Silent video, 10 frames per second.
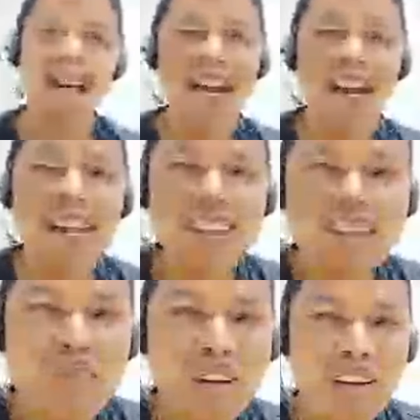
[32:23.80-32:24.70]
And
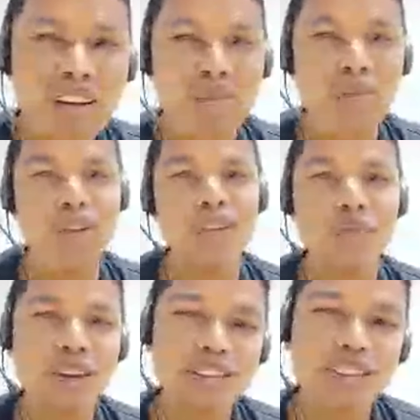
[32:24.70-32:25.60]
Simran Limbu is
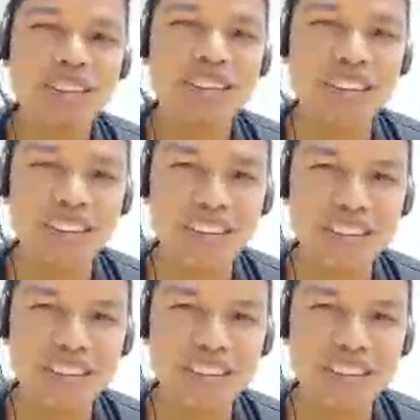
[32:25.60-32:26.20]
my sister.